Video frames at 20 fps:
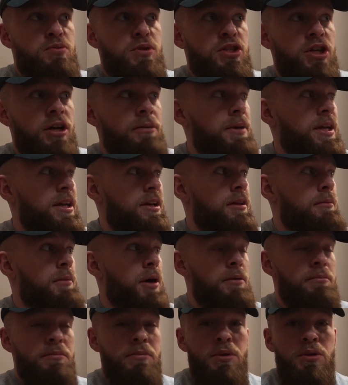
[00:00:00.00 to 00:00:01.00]
which I'm in at the
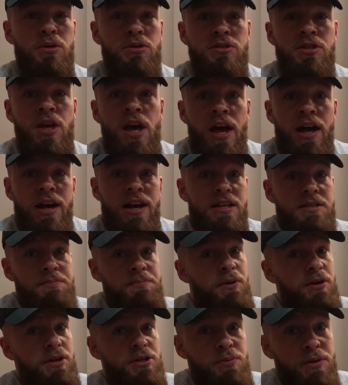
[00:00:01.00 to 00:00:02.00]
moment, because let's
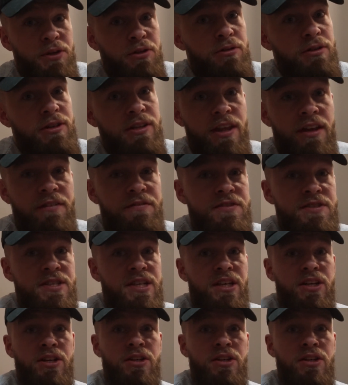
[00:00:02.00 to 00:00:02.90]
be honest, when you're in a deficit,